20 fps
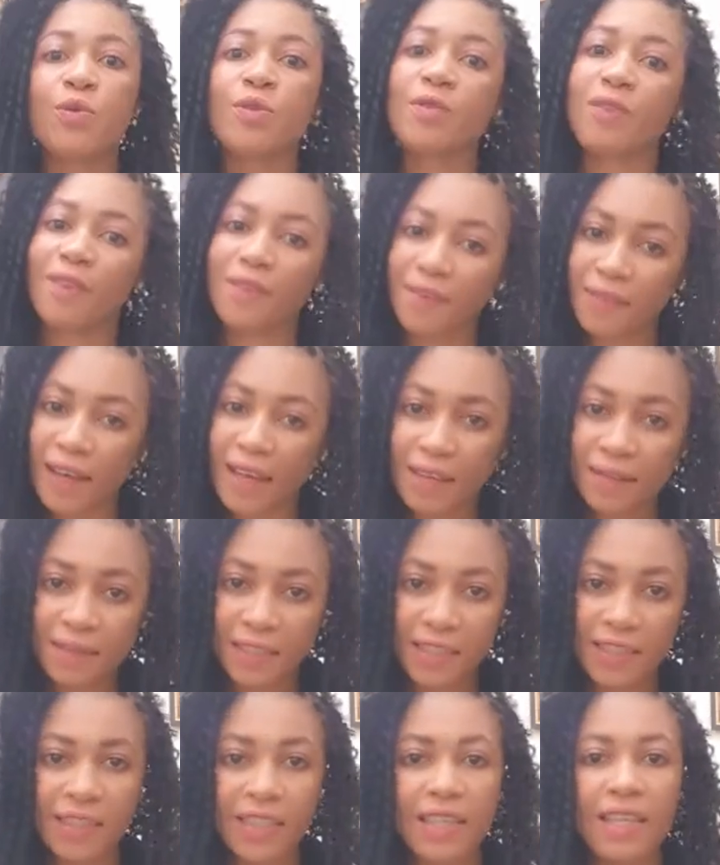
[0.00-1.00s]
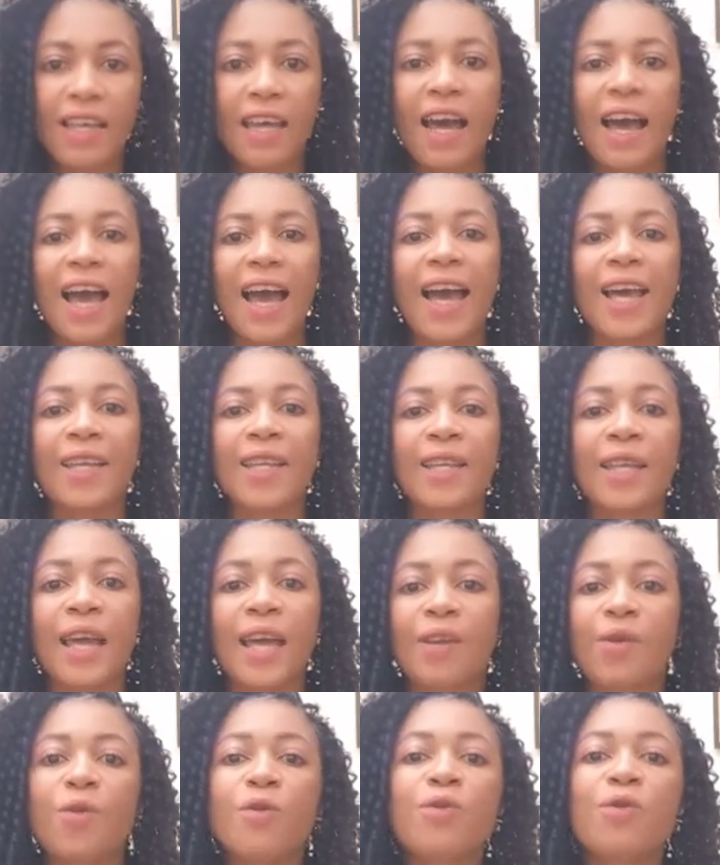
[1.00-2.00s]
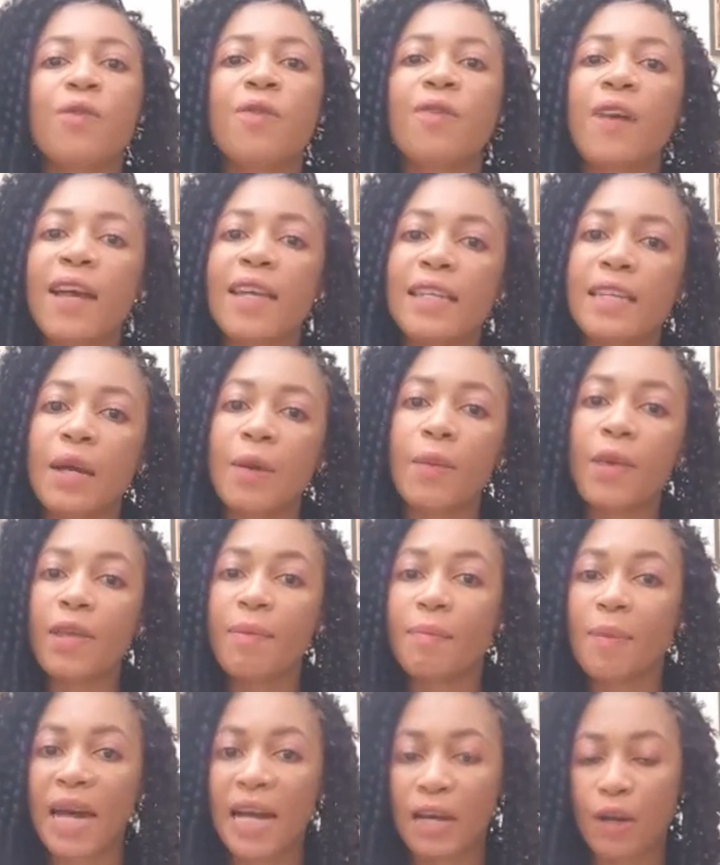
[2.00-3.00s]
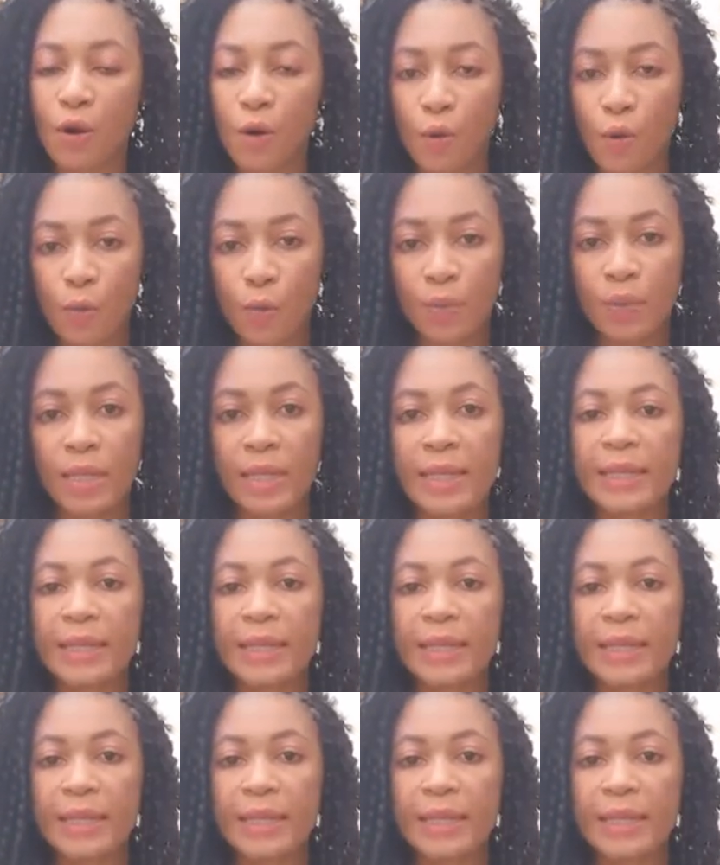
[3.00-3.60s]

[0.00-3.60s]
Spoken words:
survive it and can also find their way back home,